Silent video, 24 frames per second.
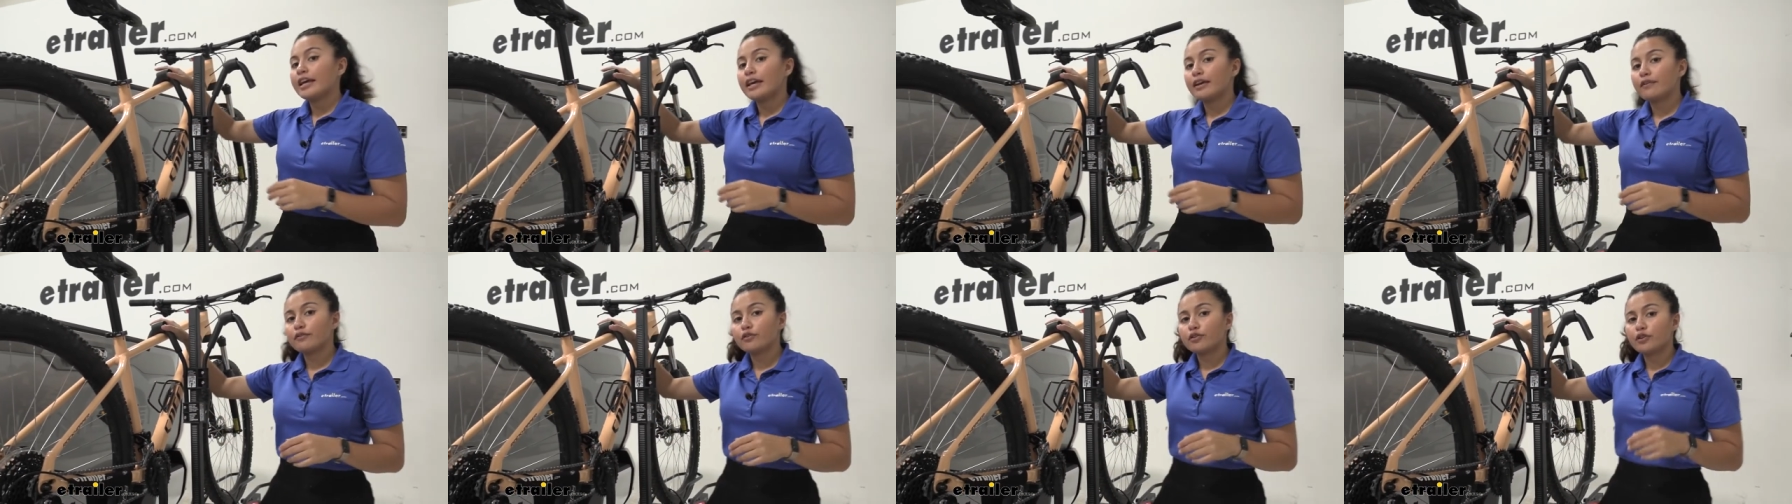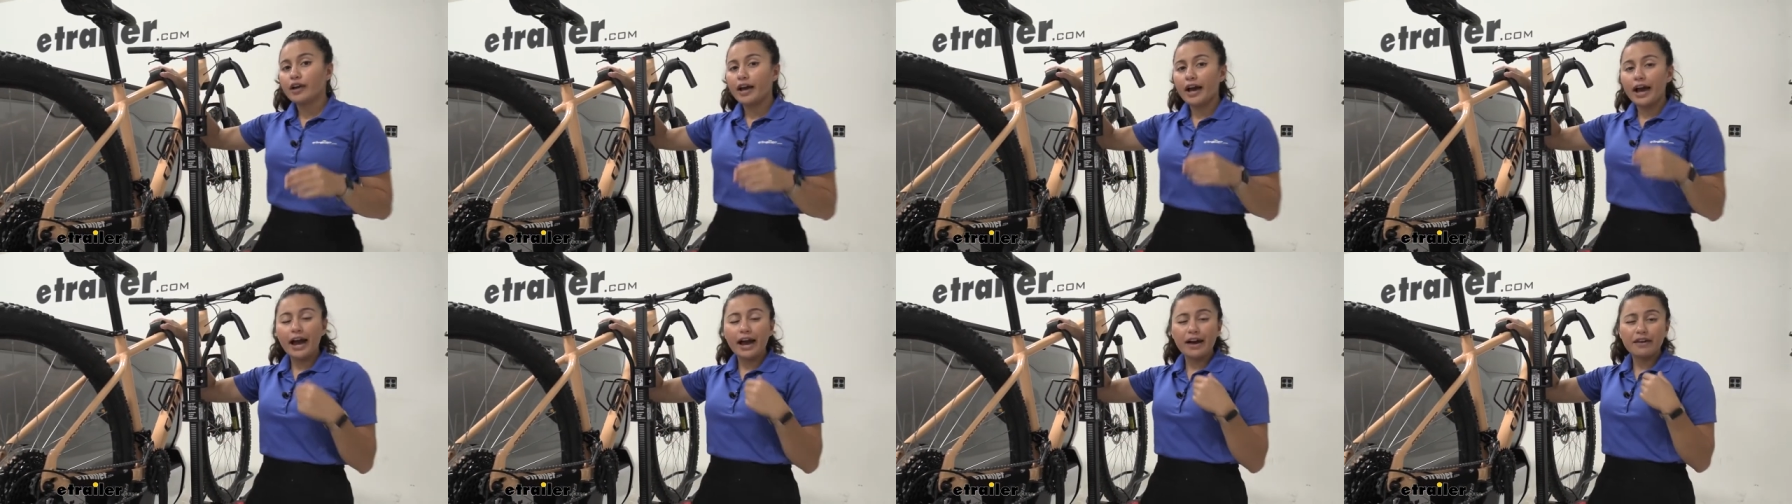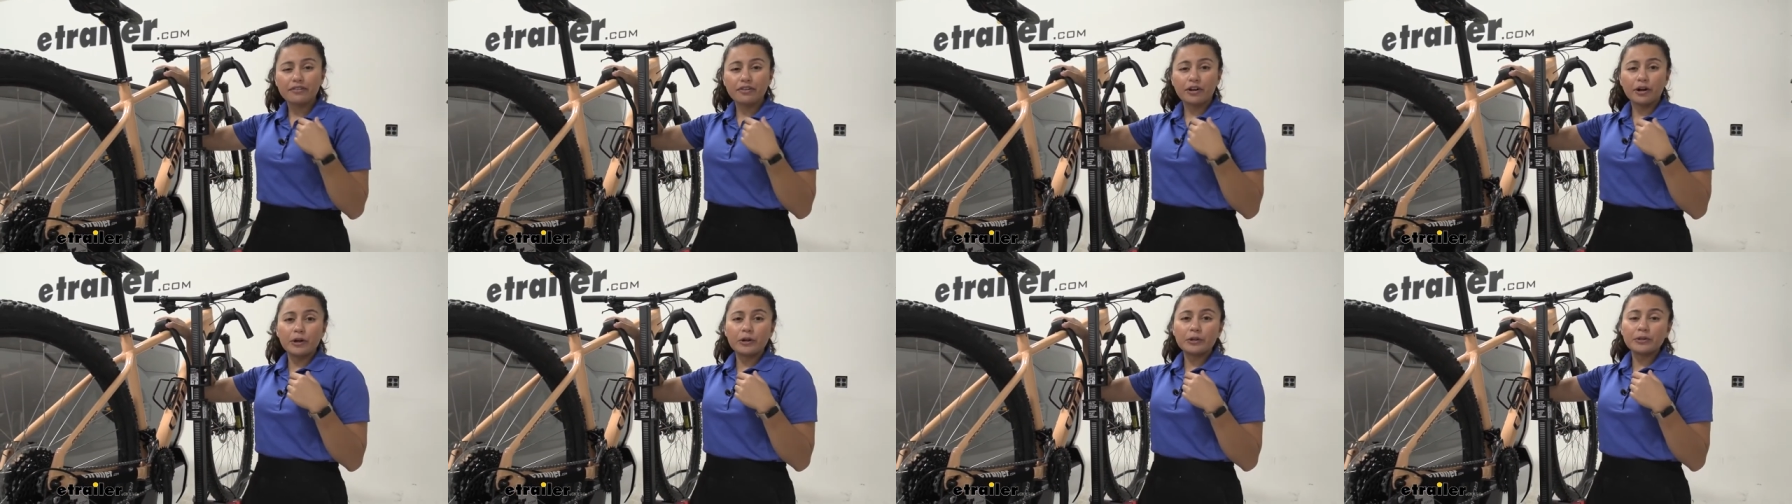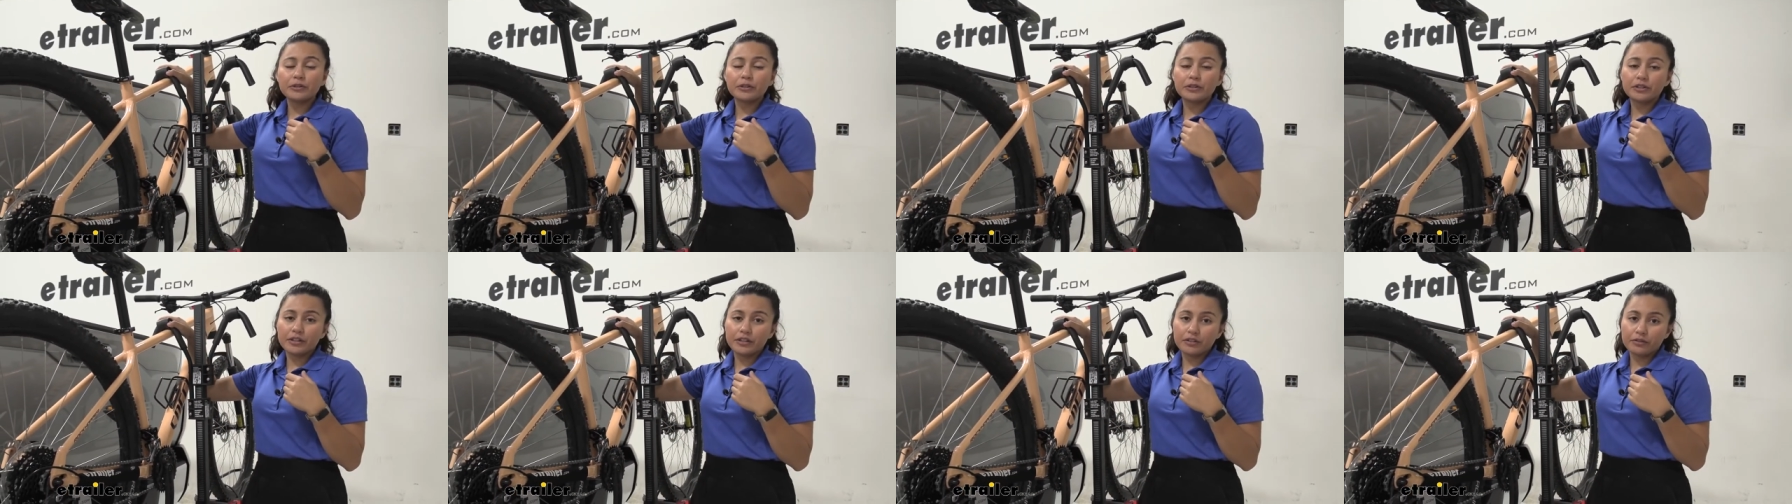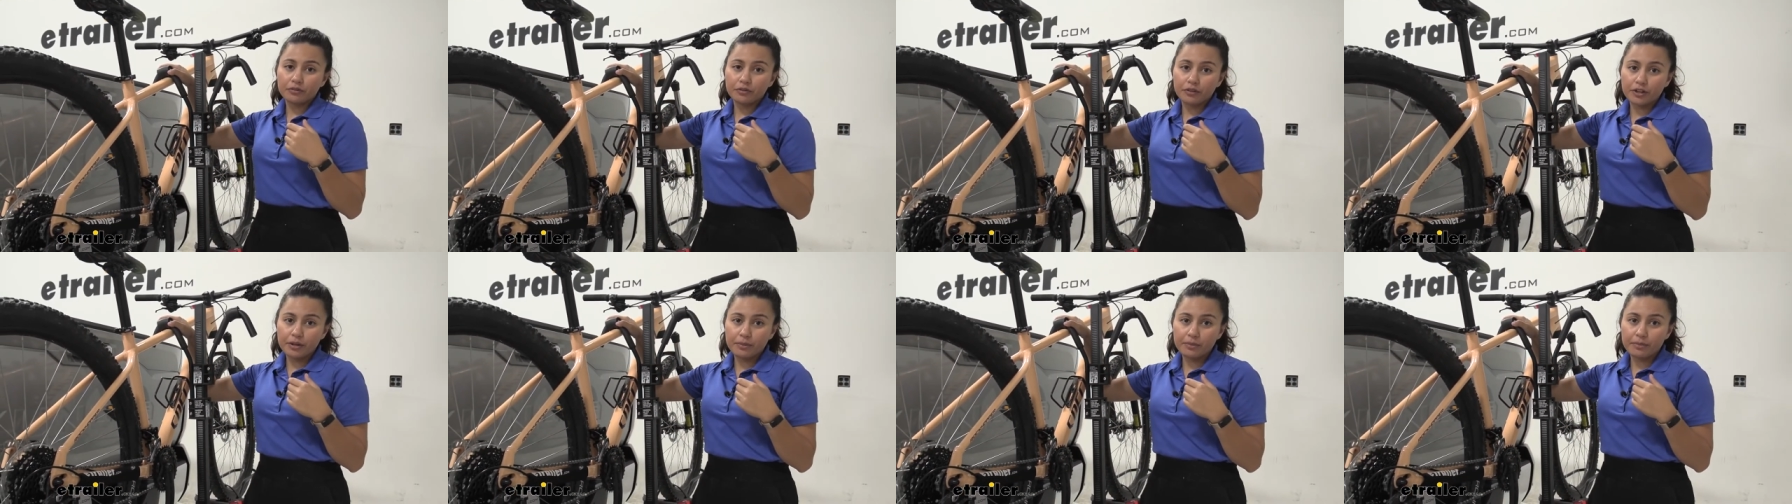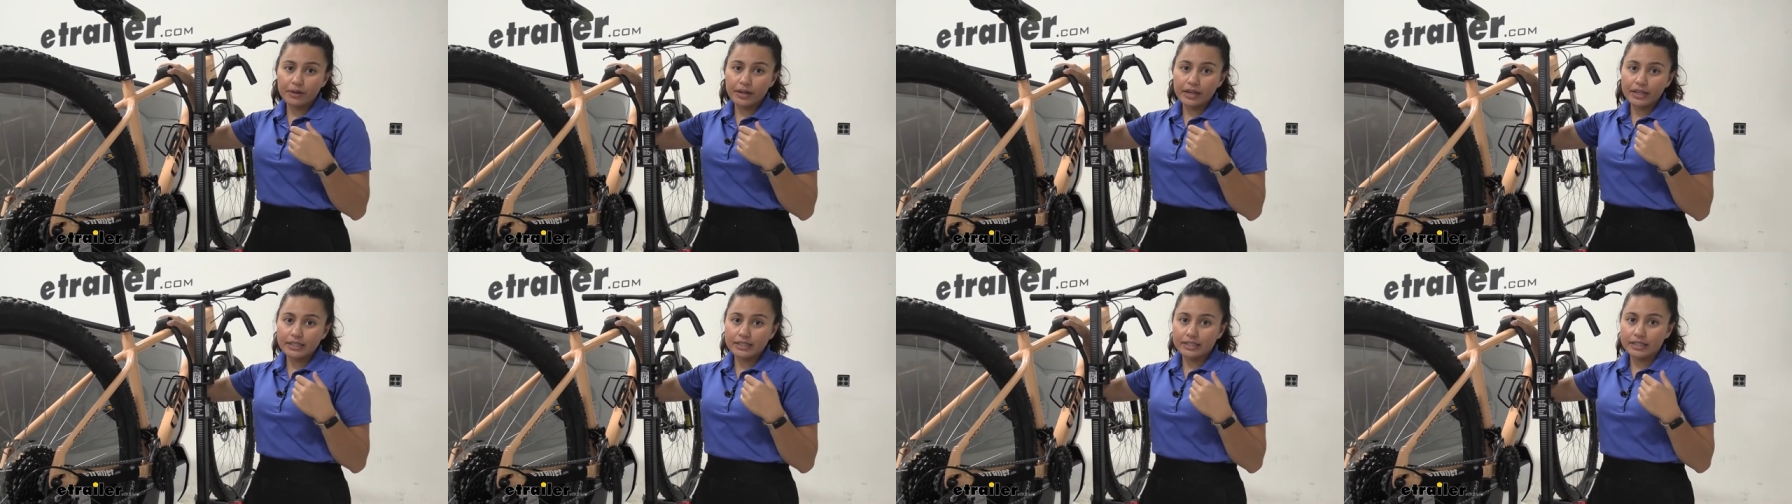If you have alternate frame
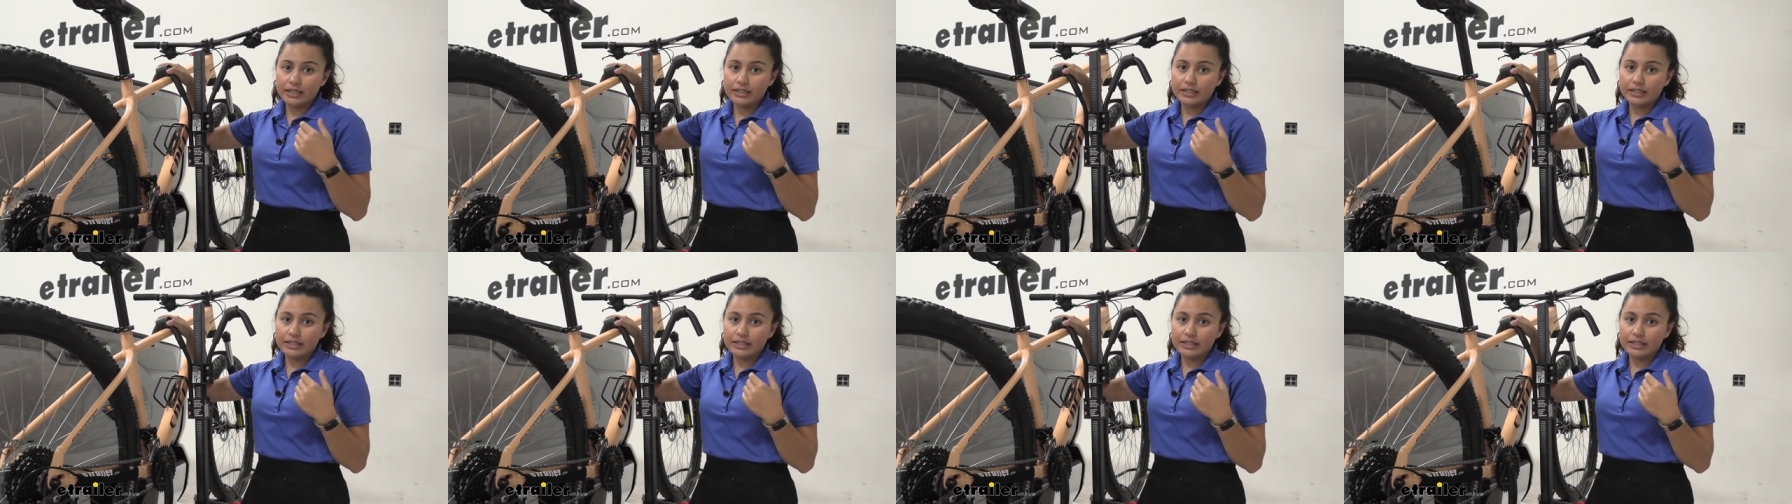bikes,